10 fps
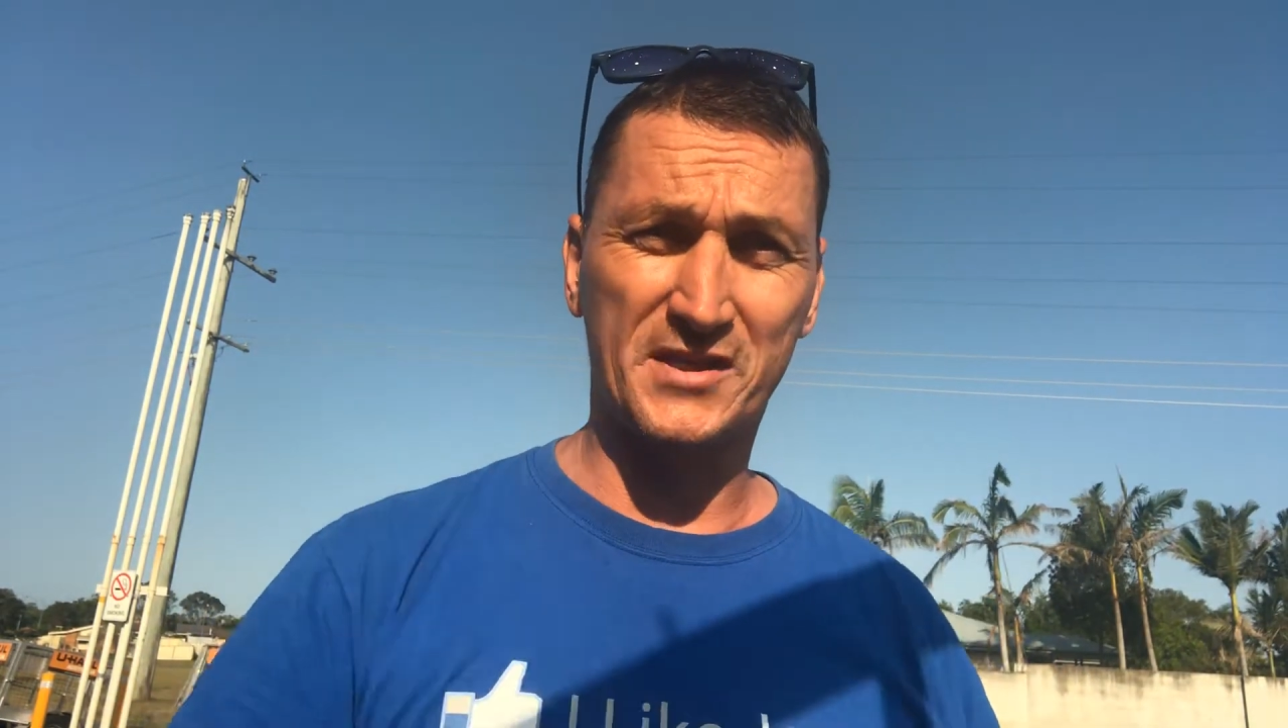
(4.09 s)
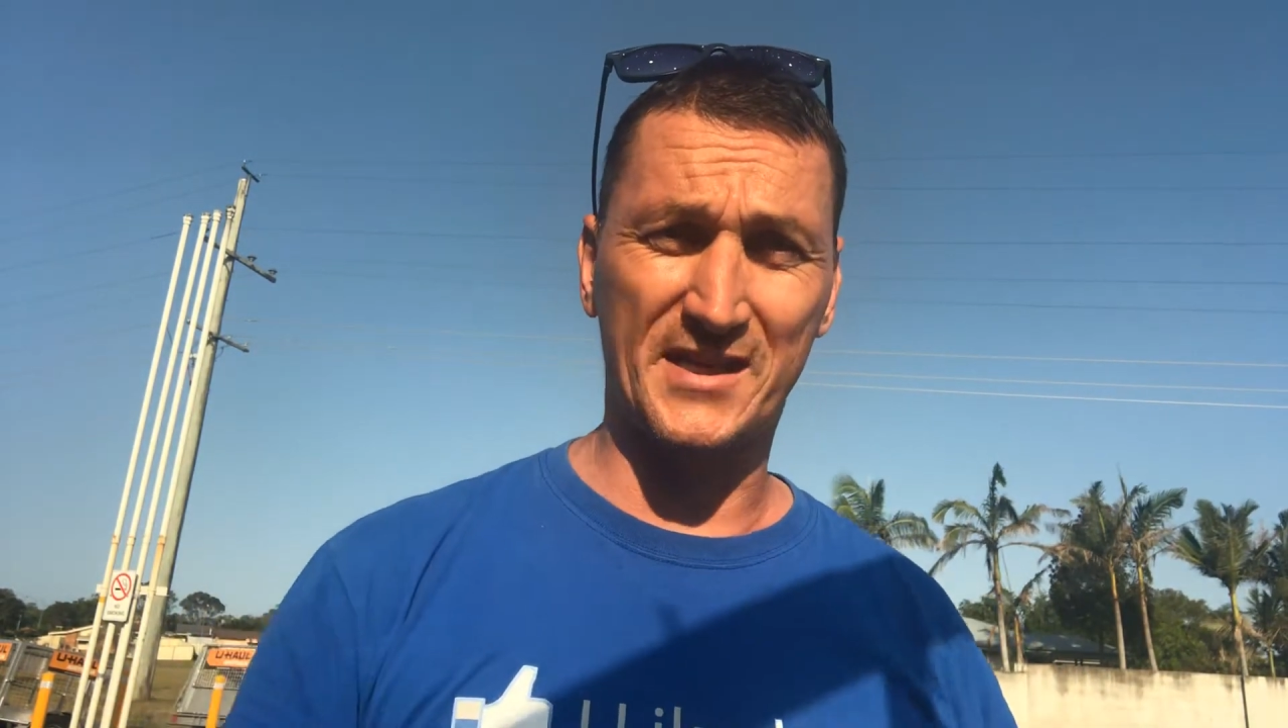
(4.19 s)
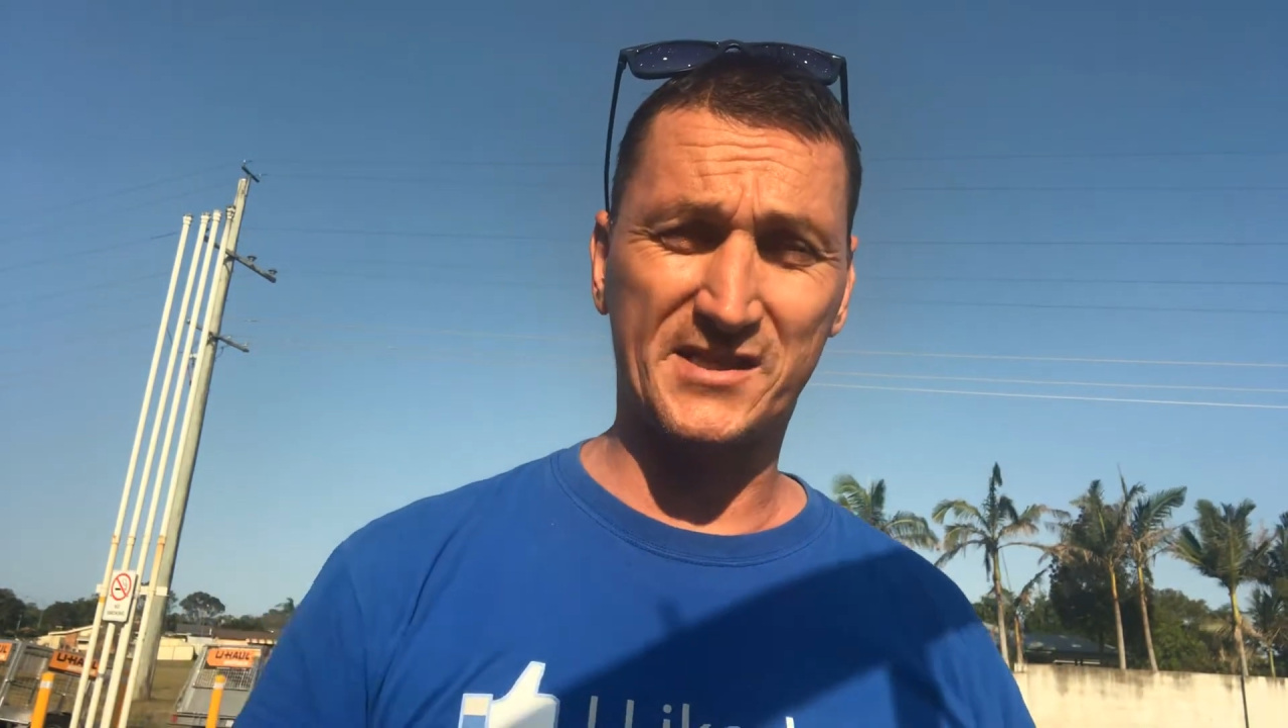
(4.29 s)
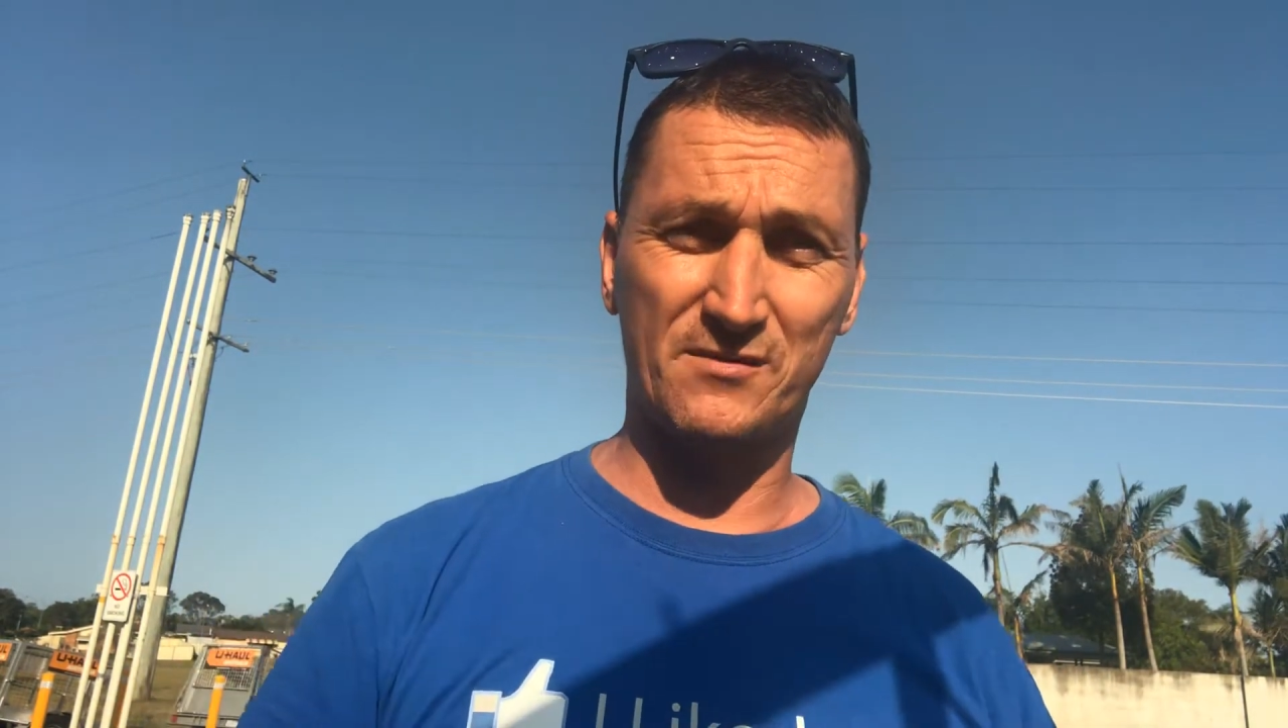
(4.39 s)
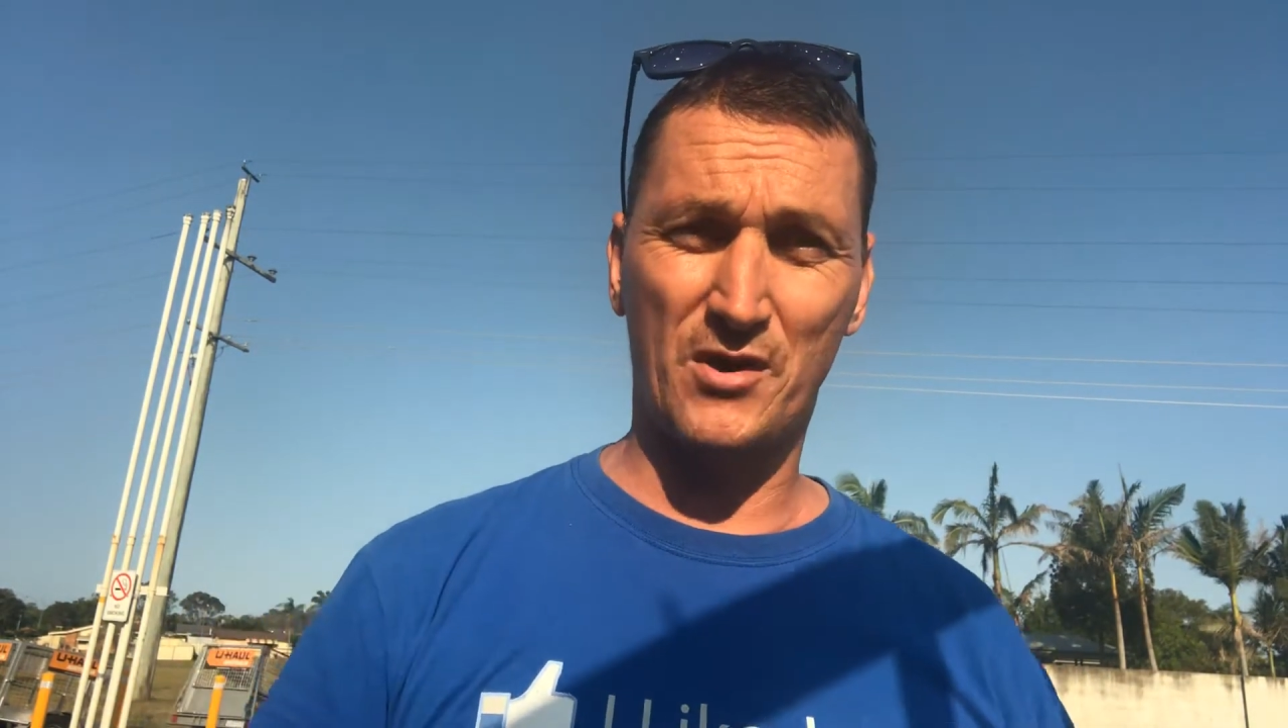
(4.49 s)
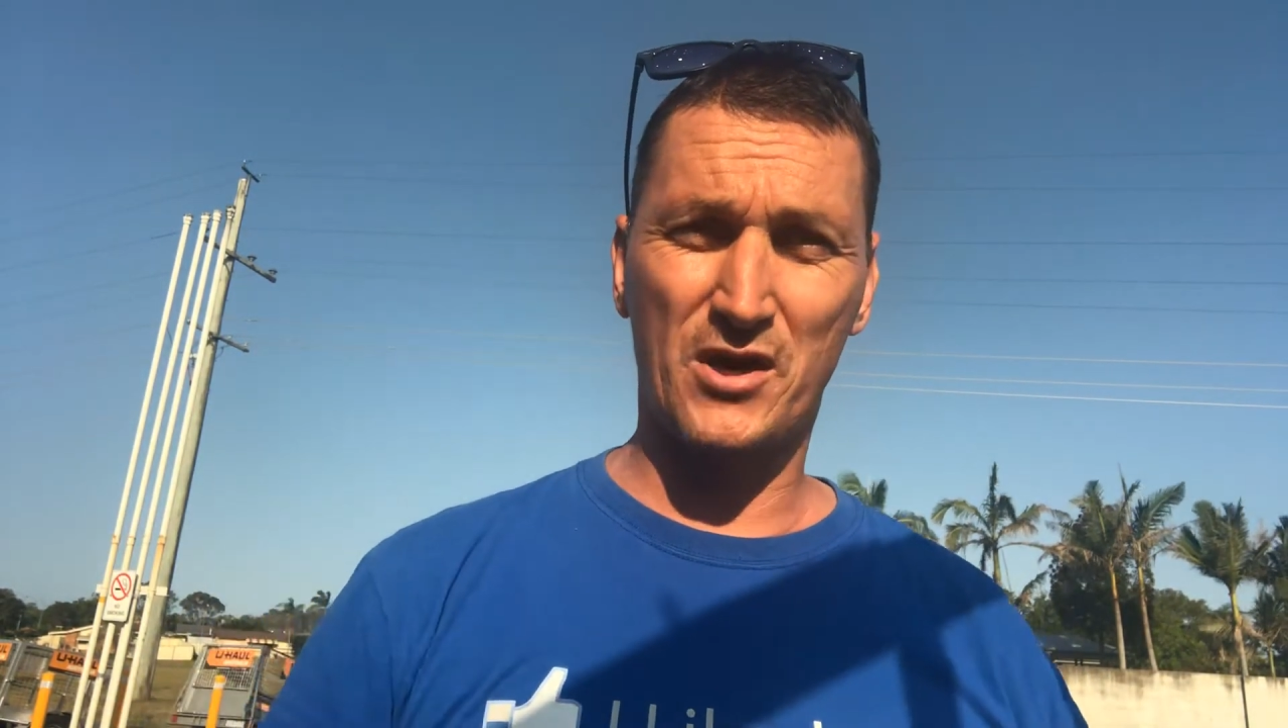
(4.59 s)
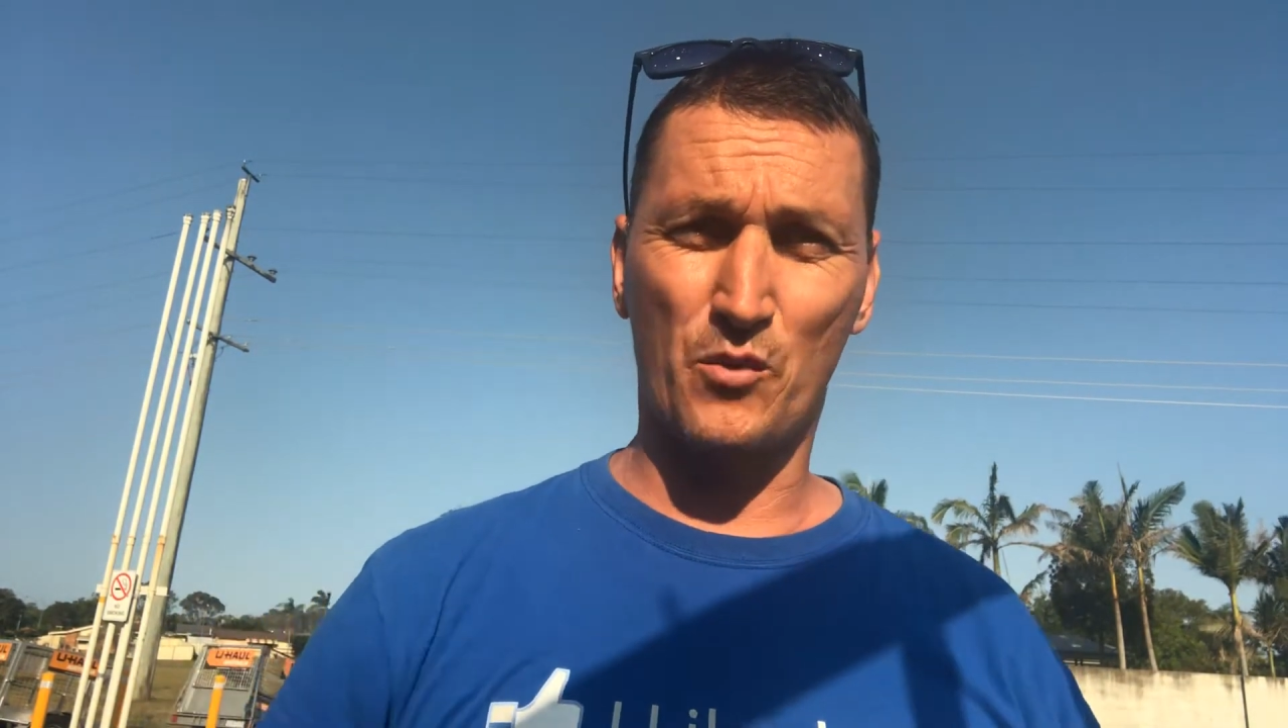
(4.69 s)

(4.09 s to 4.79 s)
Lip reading: testimony